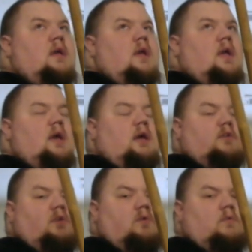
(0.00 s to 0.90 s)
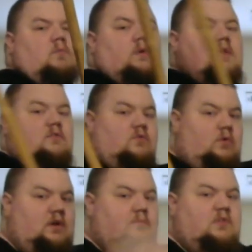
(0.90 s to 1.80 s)
and when that
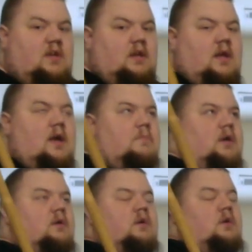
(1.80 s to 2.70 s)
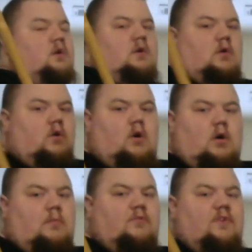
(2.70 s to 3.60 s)
sword comes again at me, or
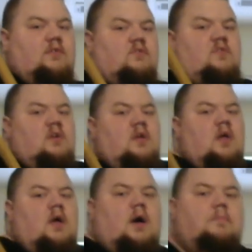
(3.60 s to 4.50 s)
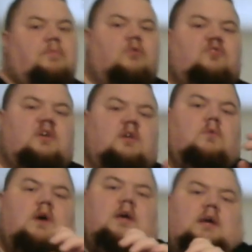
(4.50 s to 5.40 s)
arm or fist, I'm pushing it
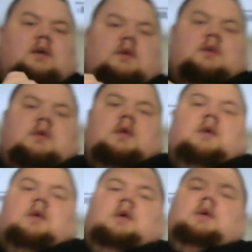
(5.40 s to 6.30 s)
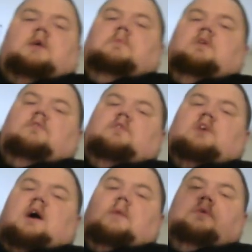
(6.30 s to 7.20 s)
away and coming over
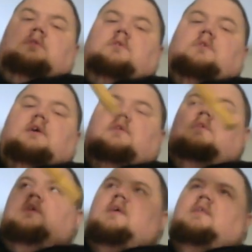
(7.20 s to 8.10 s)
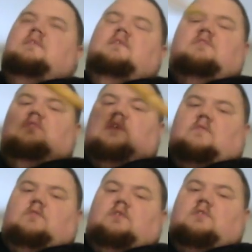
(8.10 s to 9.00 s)
top, okay? This is like
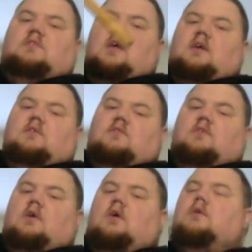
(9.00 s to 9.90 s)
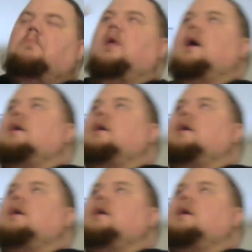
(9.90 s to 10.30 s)
ridiculously hard to block.